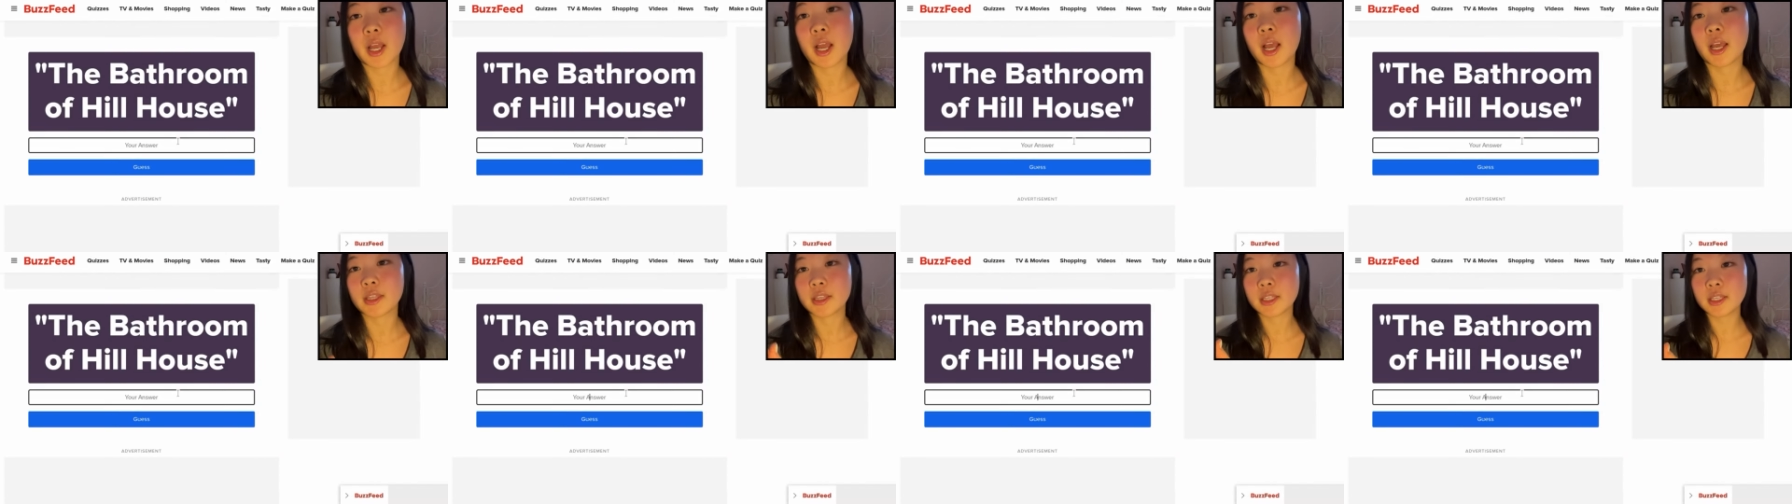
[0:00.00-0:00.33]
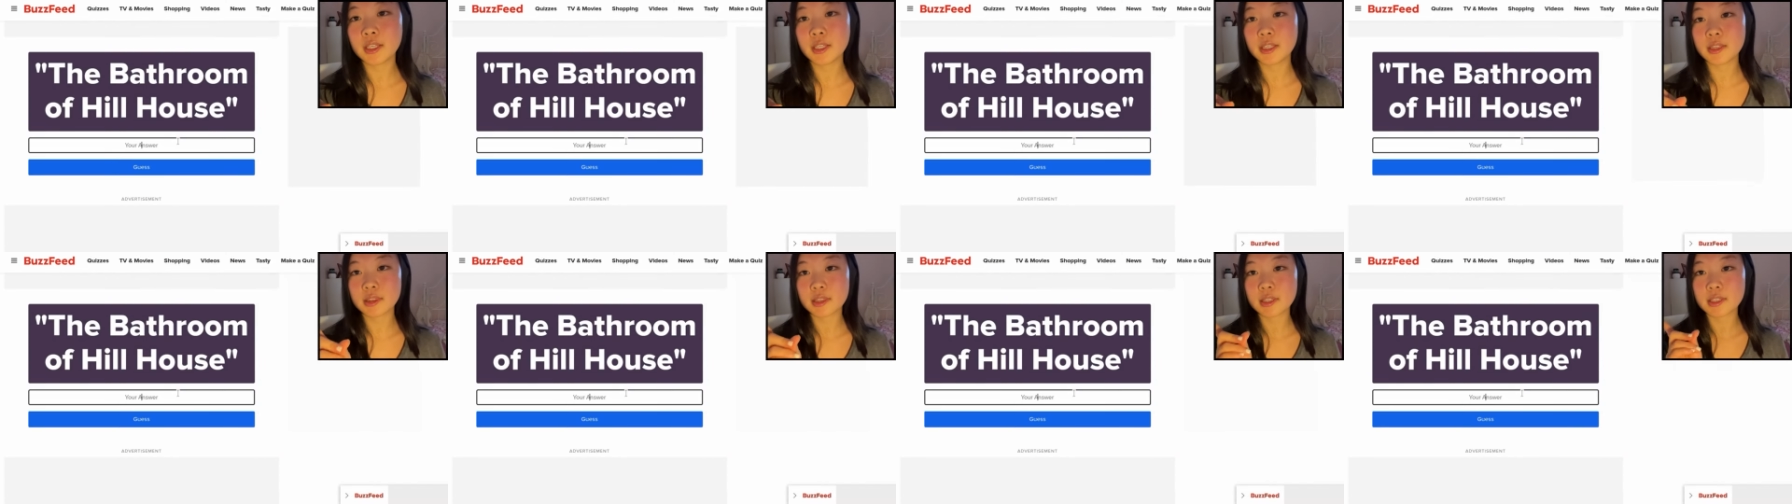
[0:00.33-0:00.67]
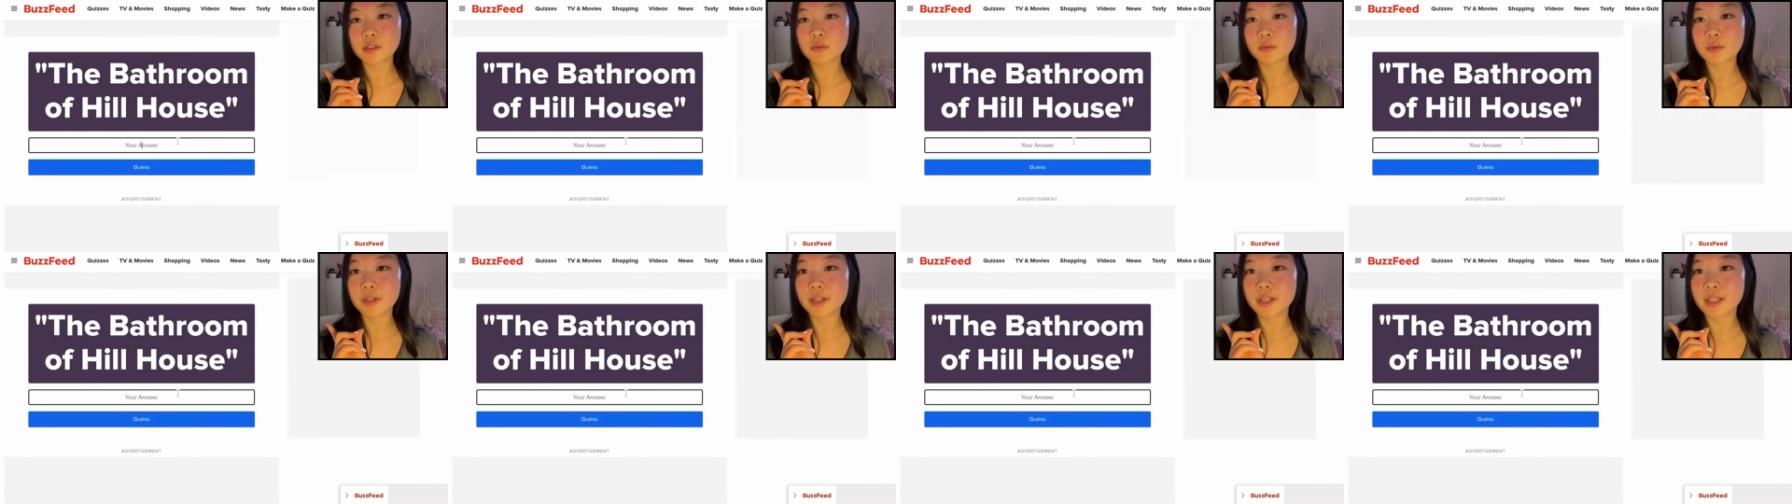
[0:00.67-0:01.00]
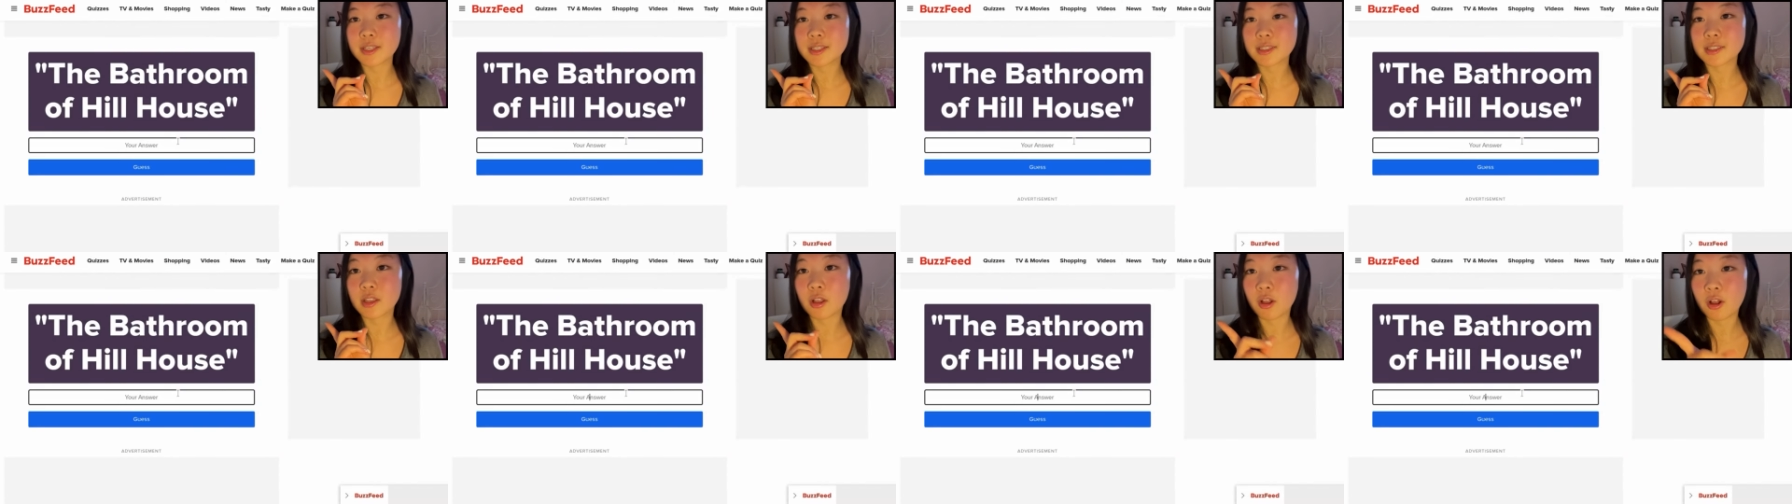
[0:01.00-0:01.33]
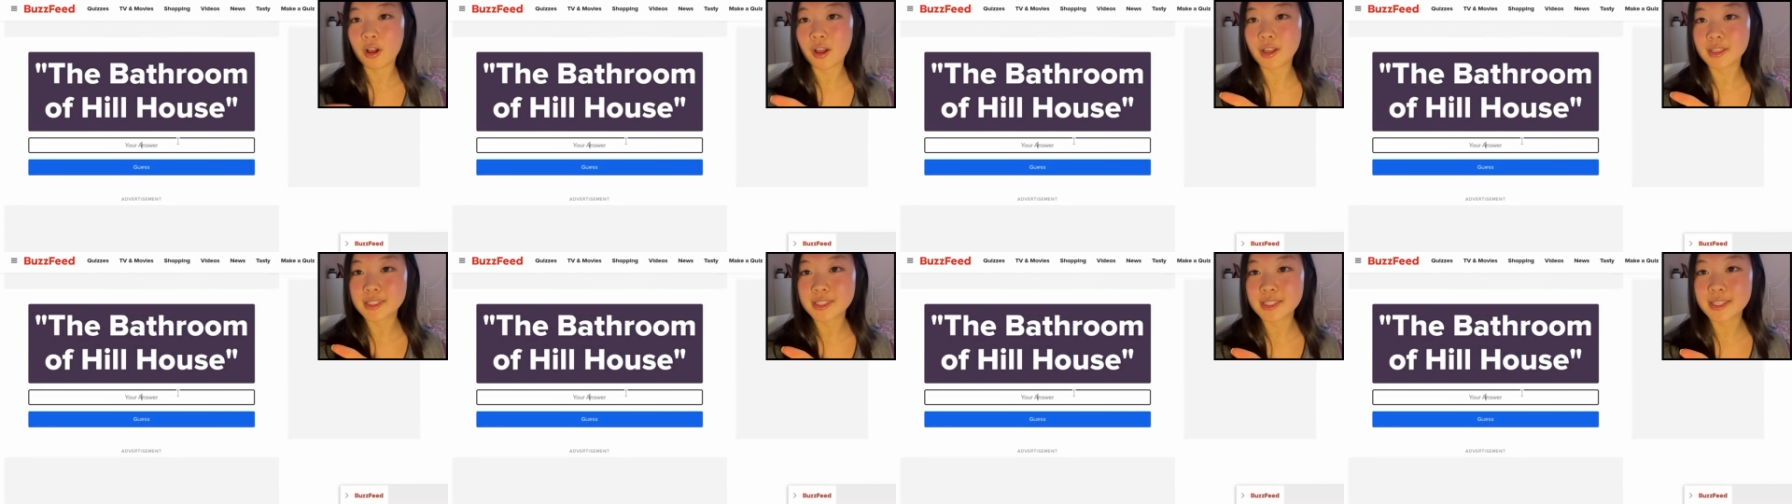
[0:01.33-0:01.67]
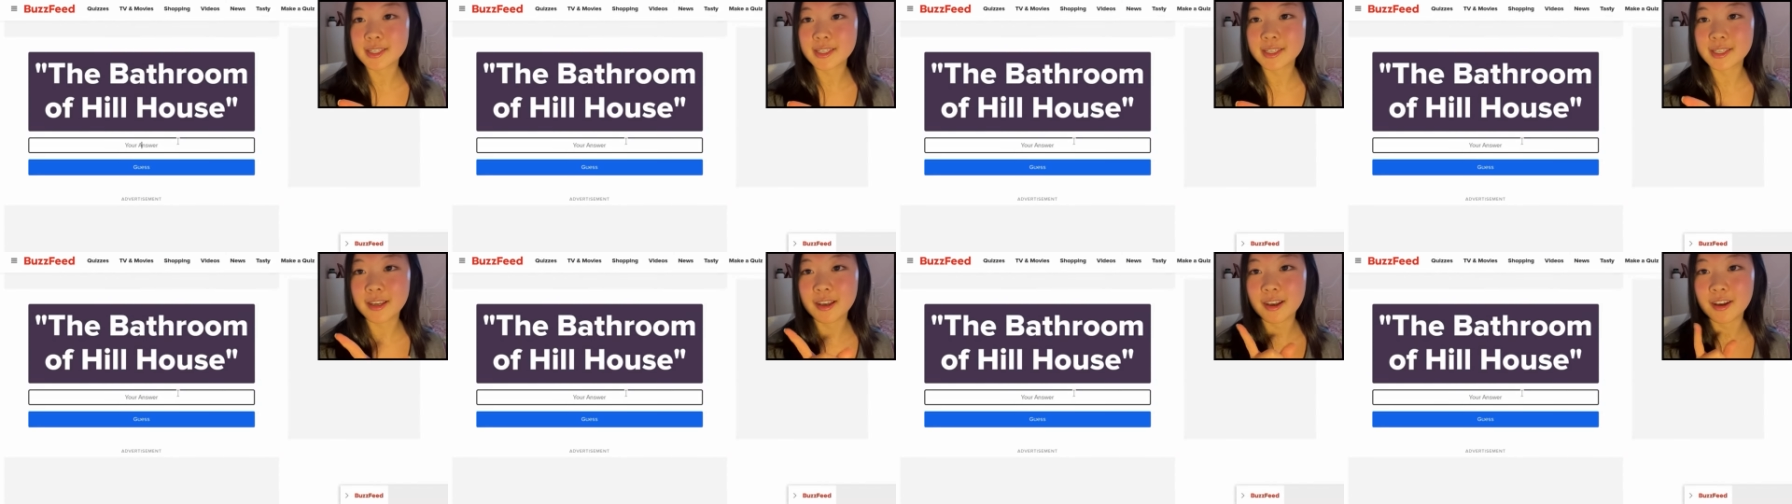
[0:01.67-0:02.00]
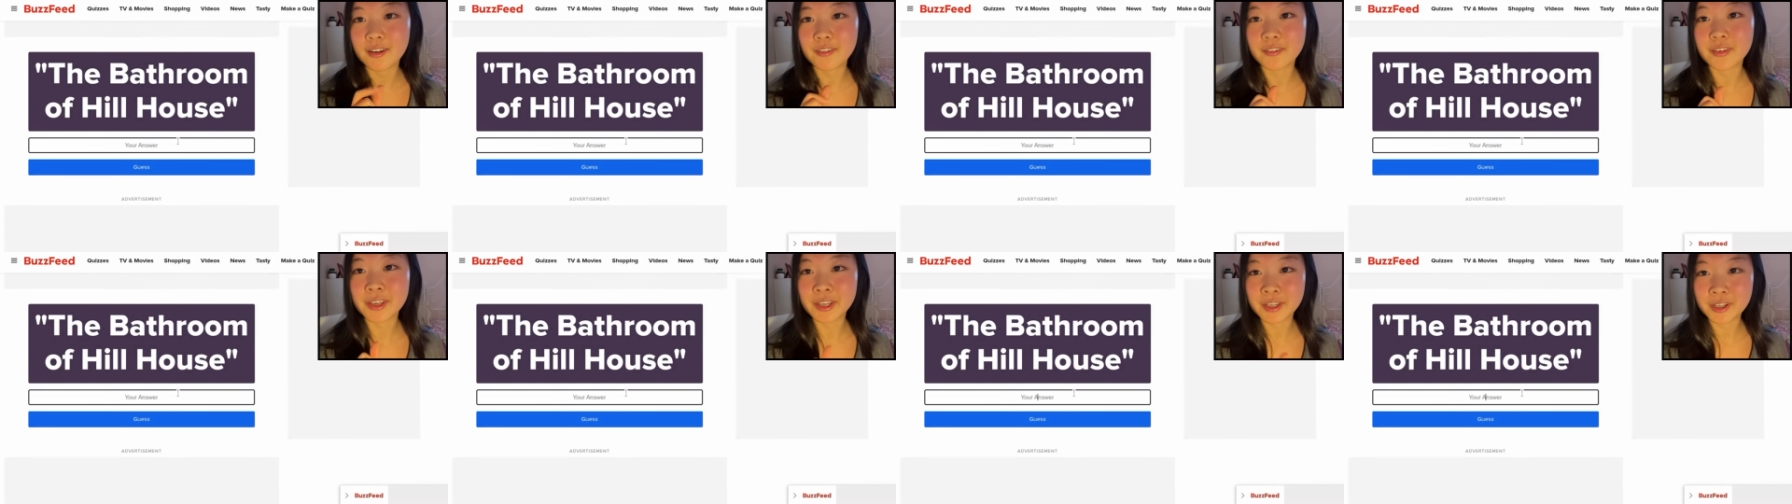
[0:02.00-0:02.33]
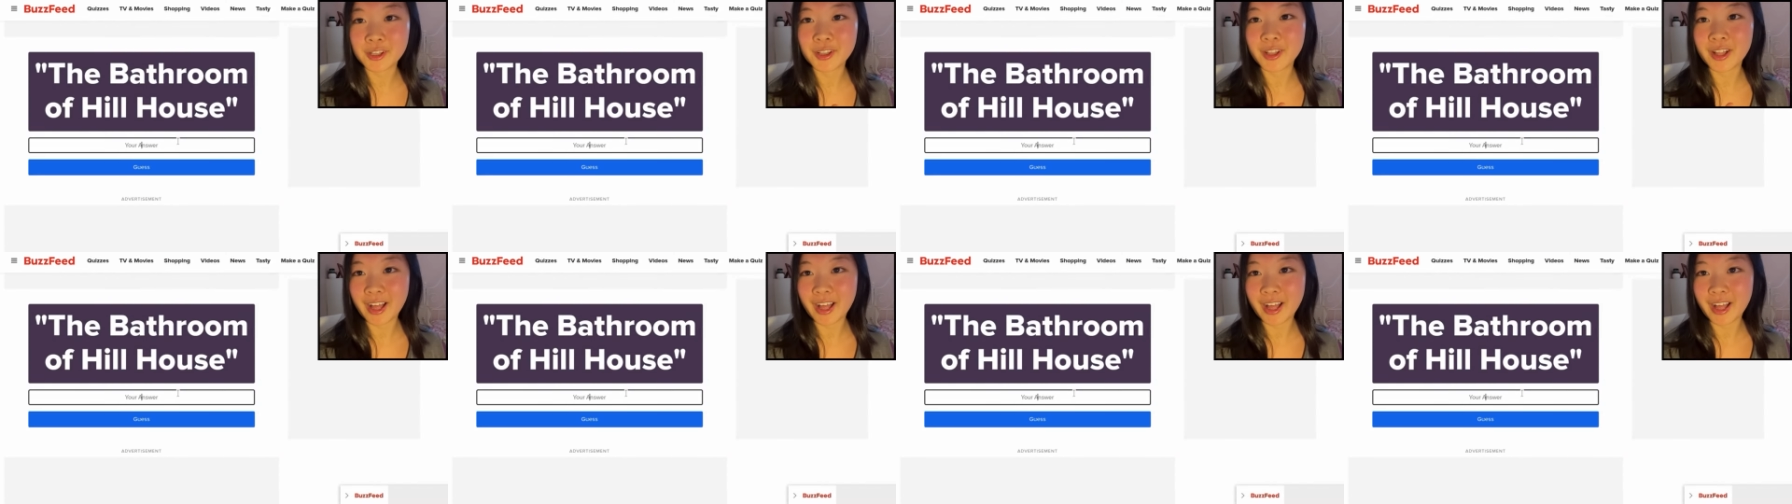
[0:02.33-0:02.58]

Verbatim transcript: I think this one is The Haunting of Hill